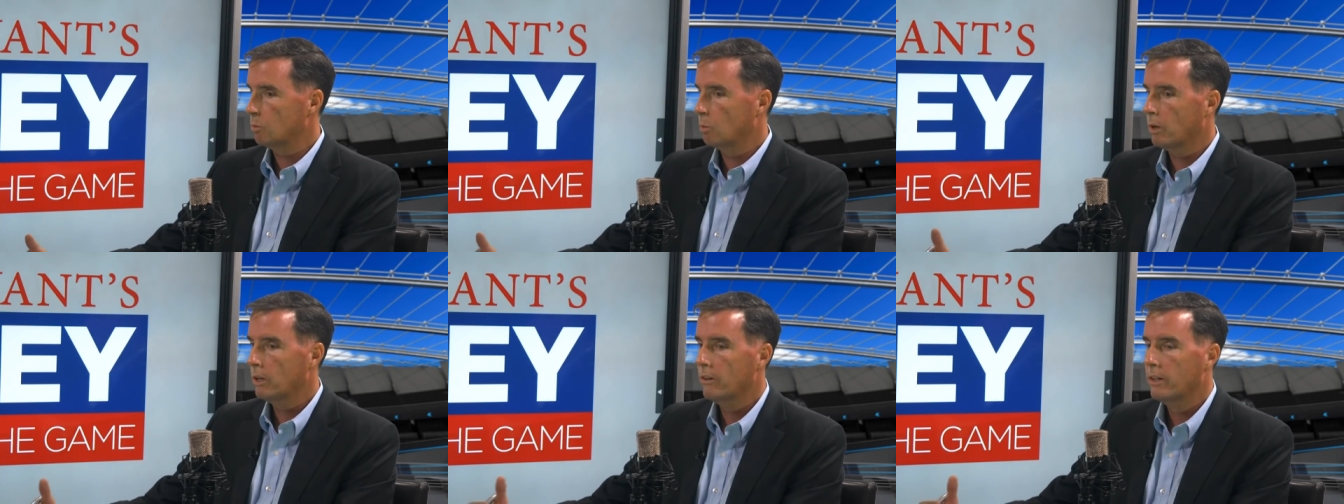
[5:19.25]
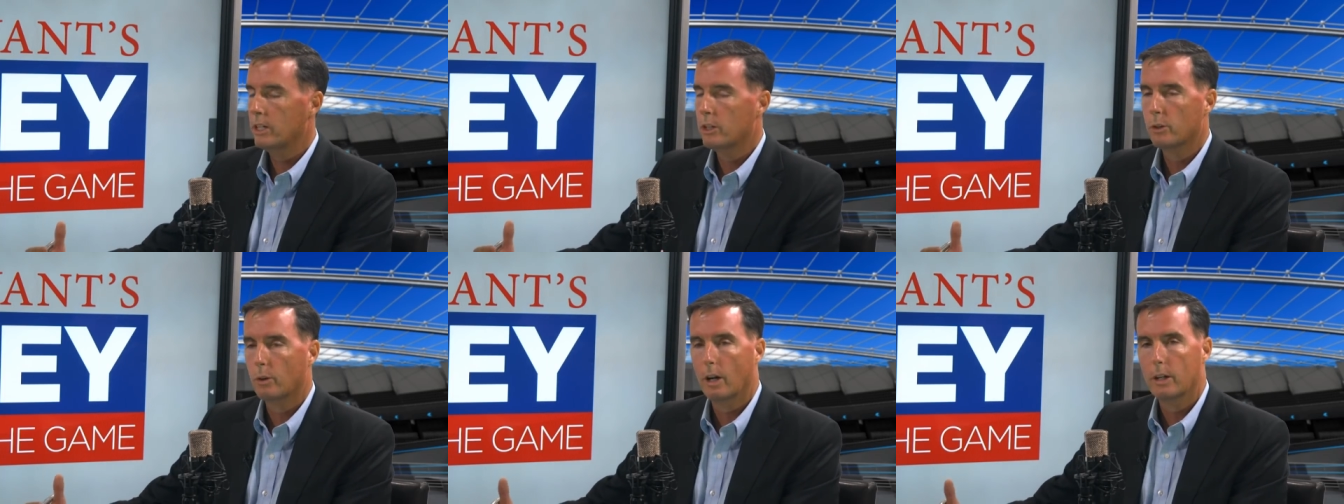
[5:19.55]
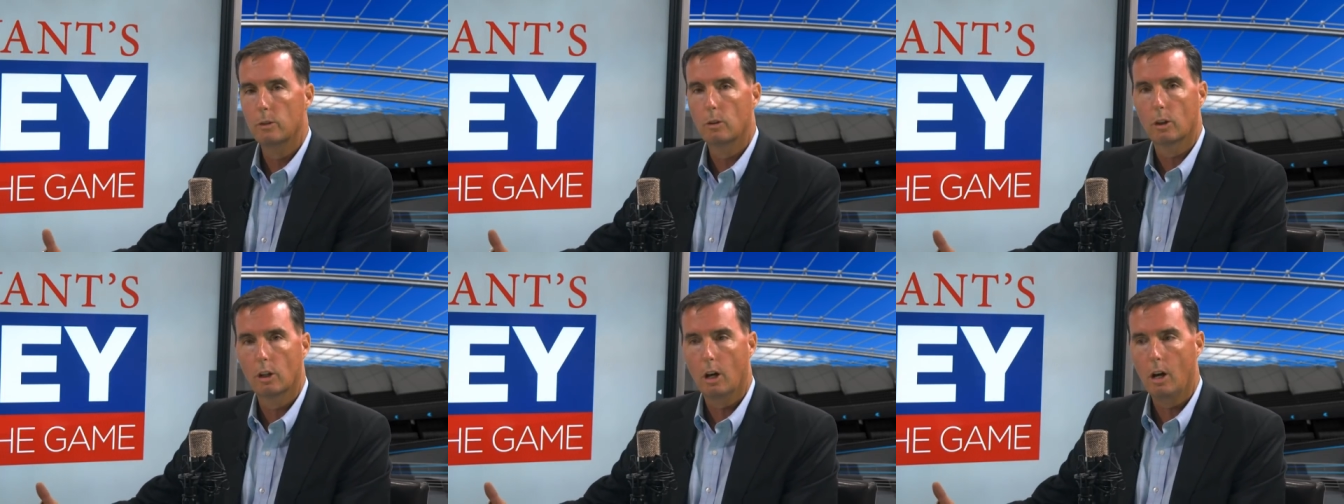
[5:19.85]
What are they
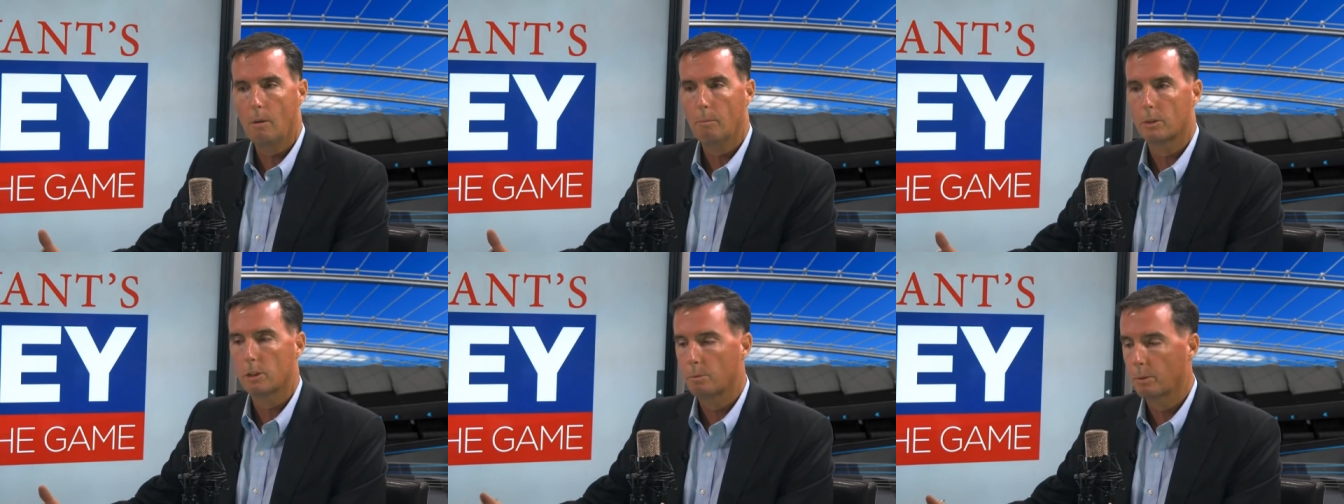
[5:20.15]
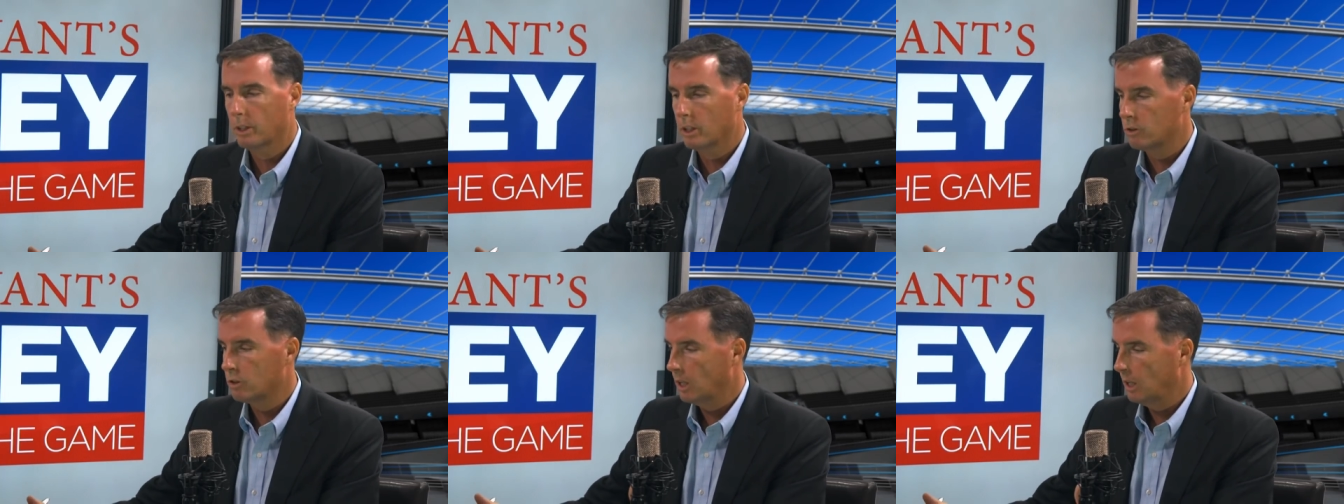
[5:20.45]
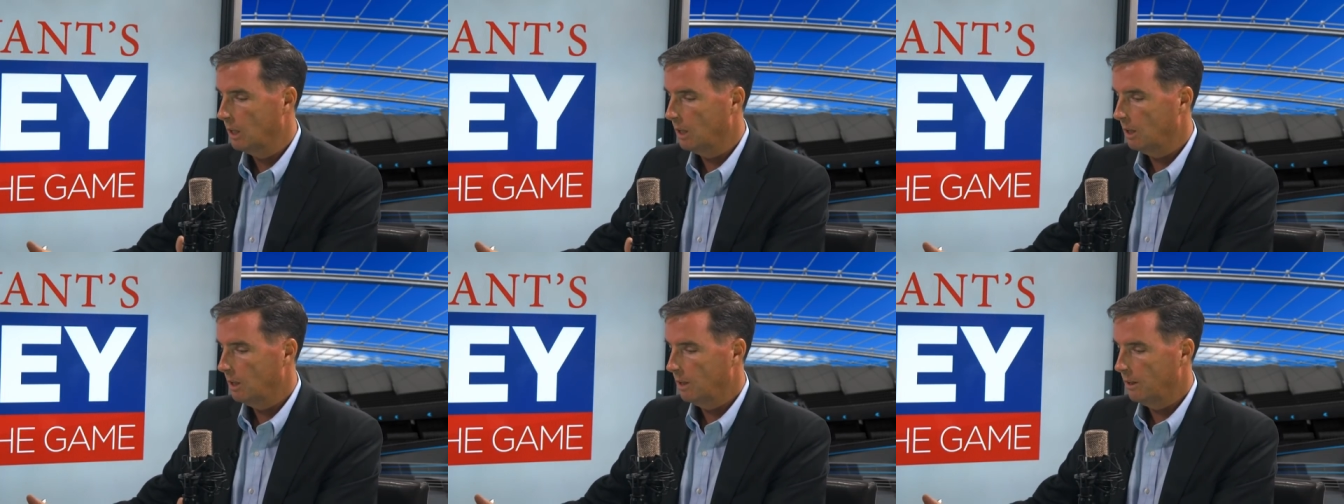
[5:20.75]
trying to accomplish? Because
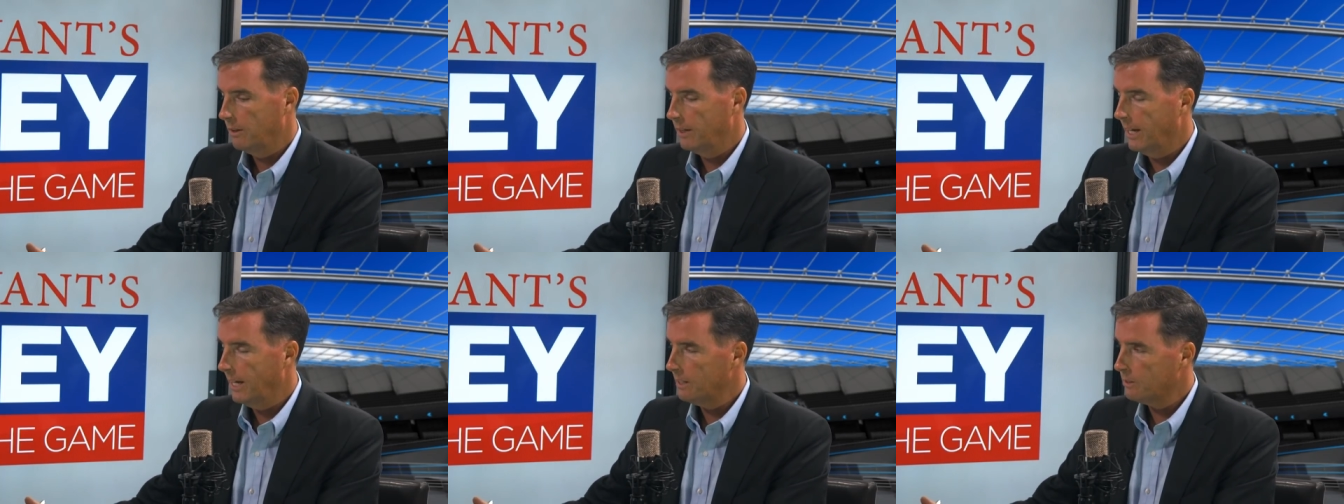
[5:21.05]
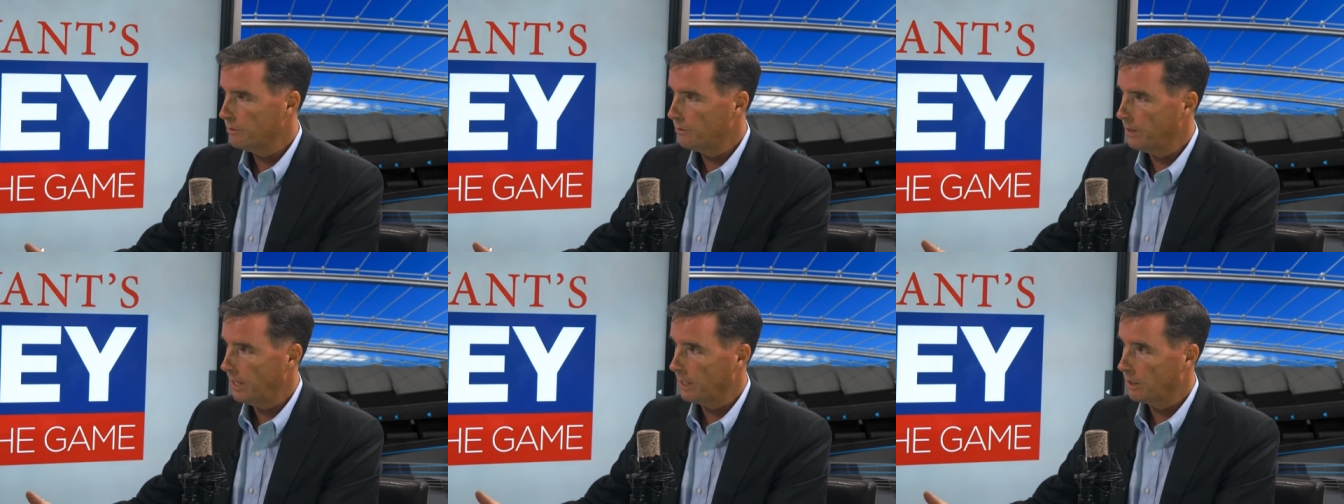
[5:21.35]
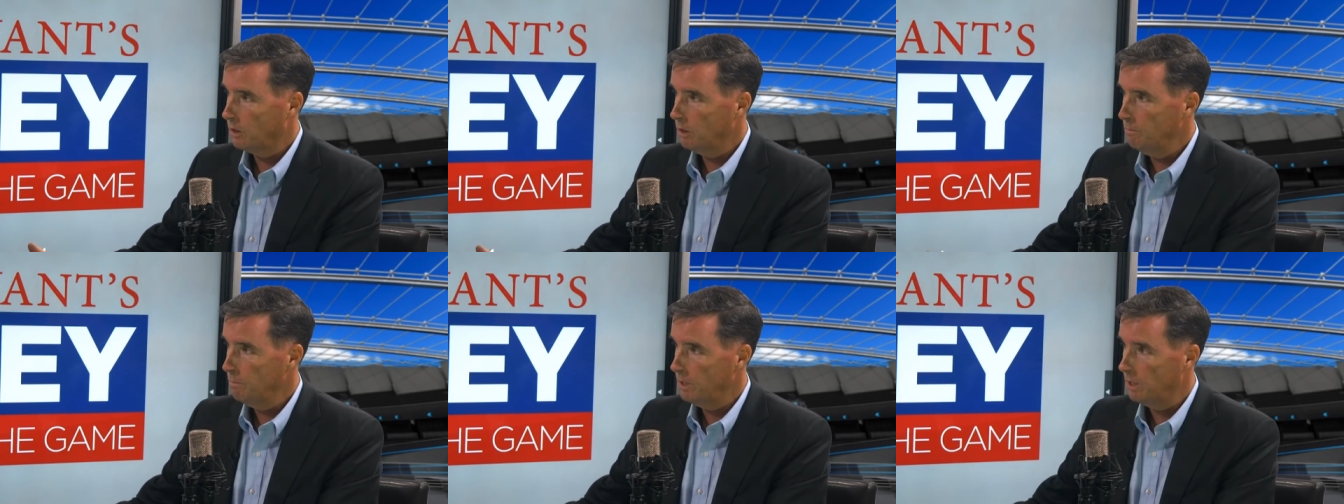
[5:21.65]
the answer for that
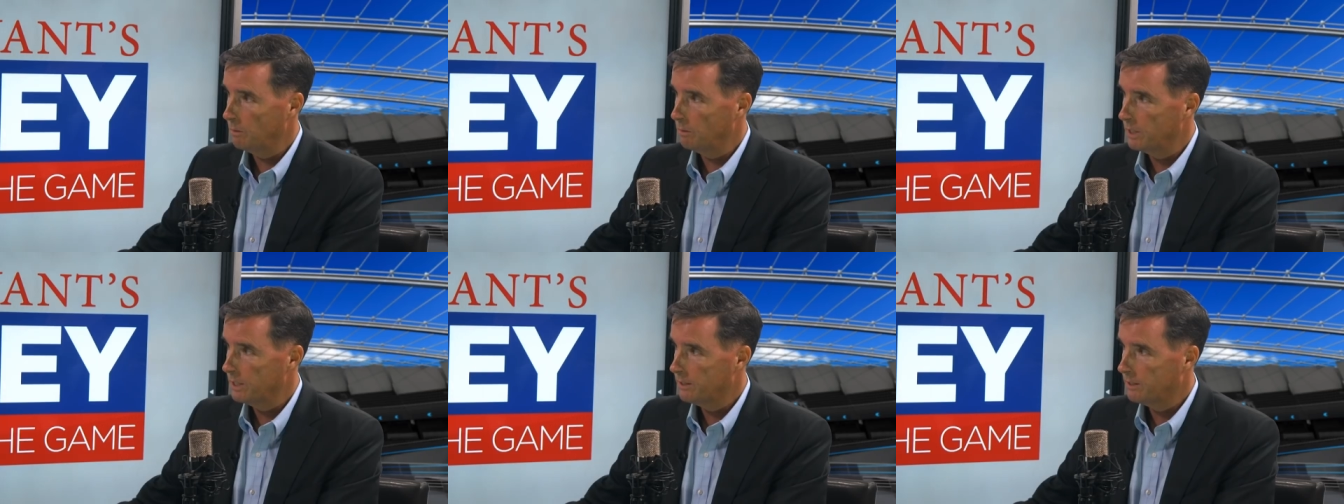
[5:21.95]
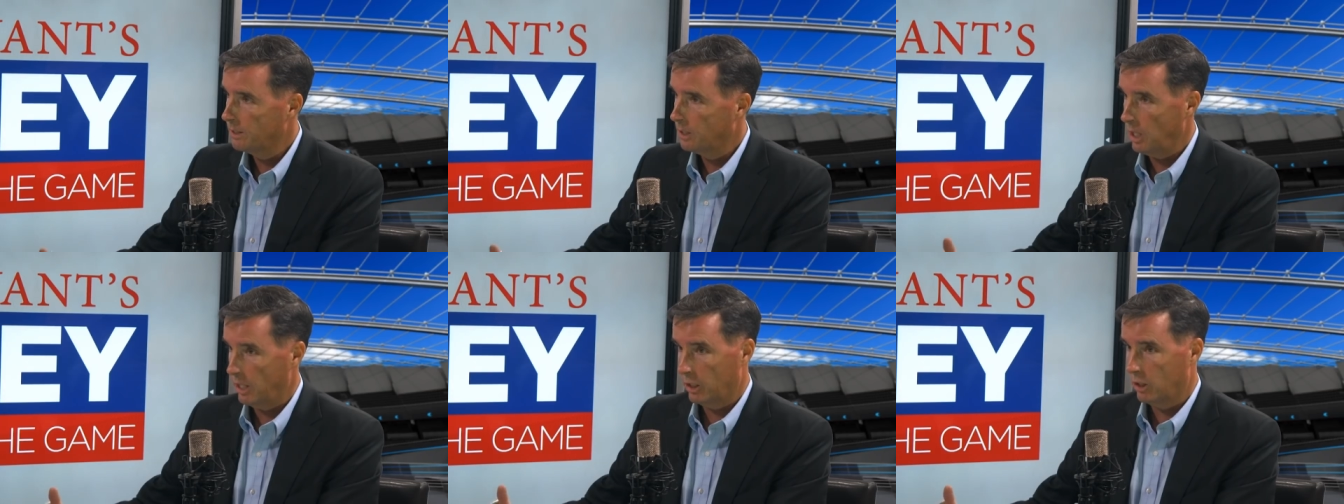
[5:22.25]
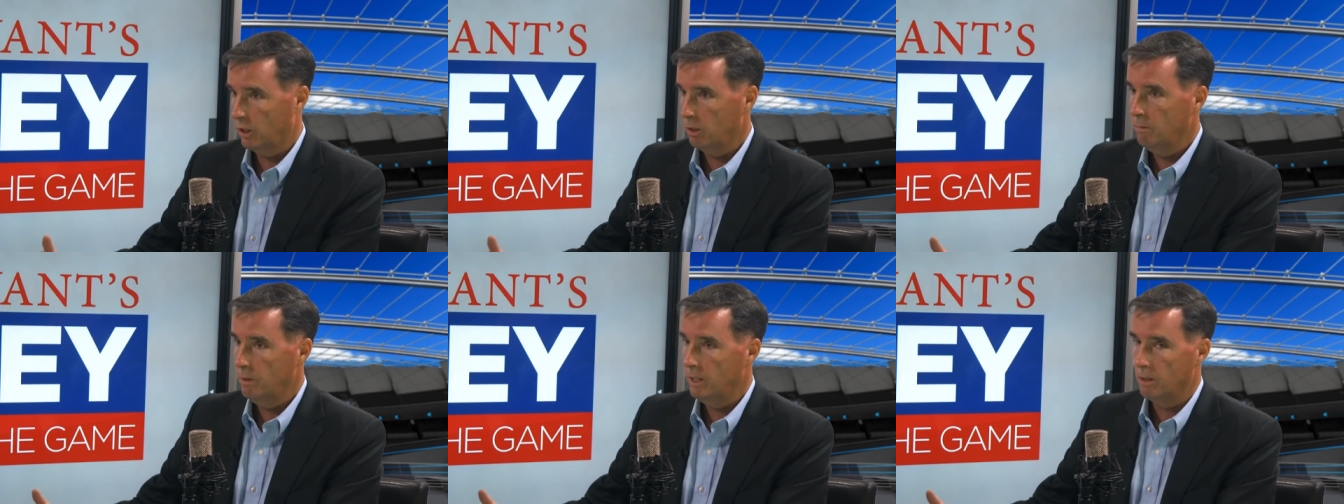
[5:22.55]
could be a it
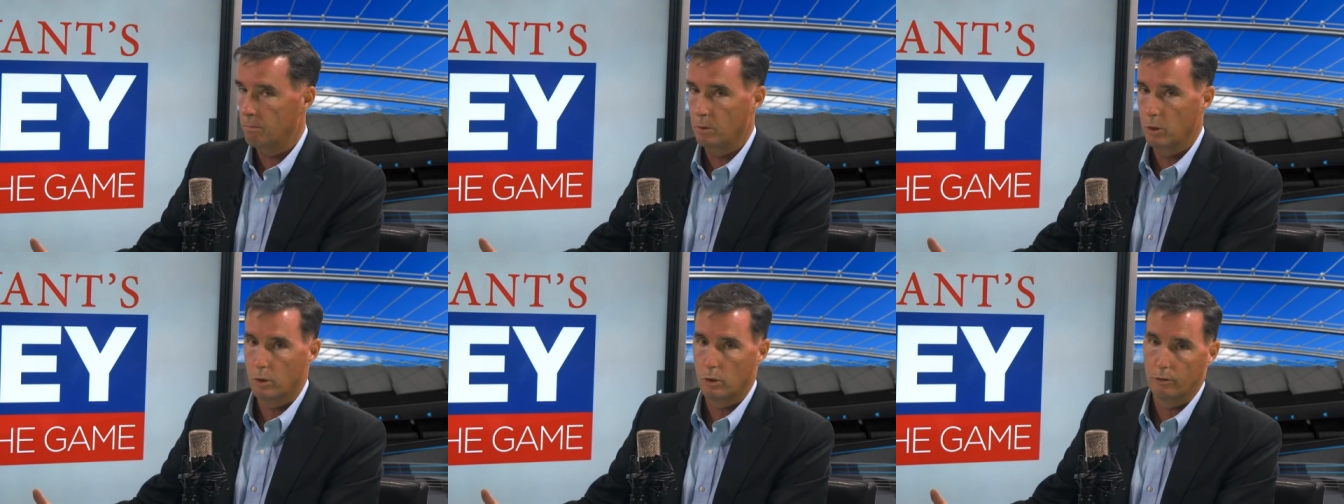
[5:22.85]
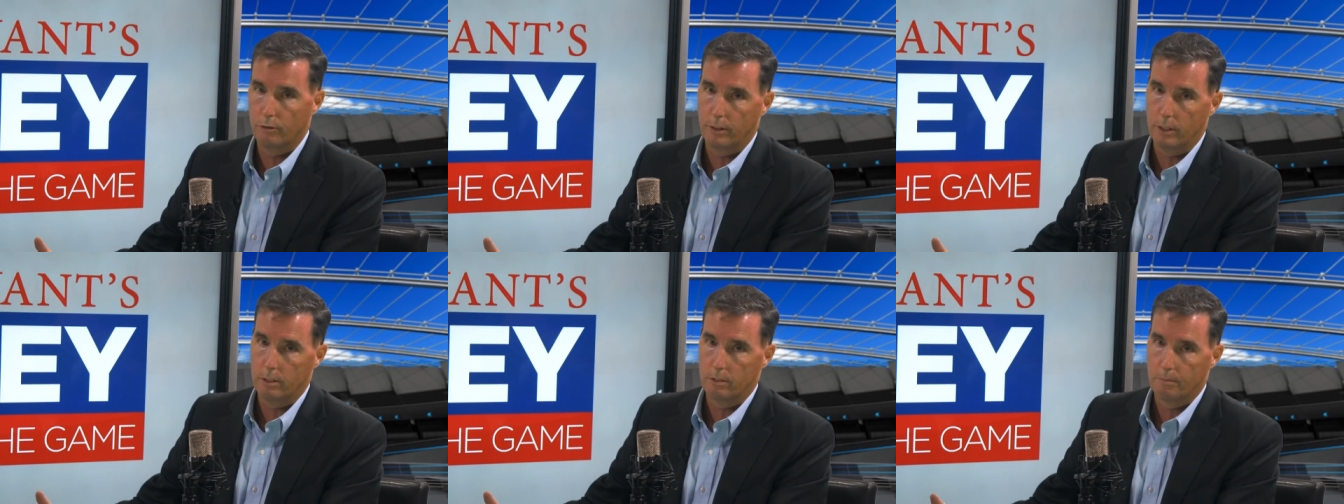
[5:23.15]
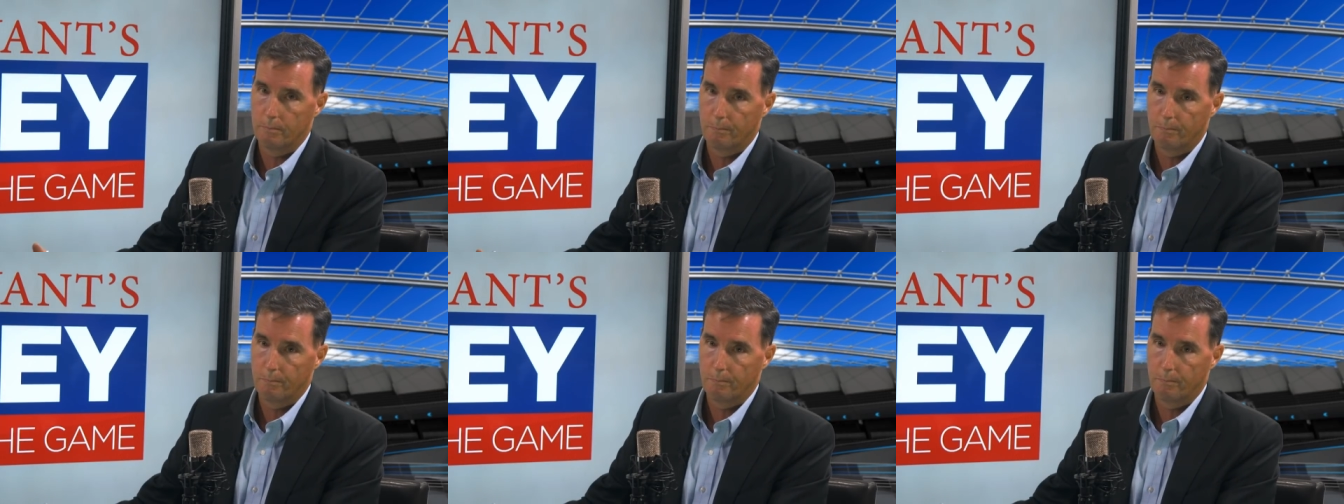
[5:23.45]
could be a mutual fund,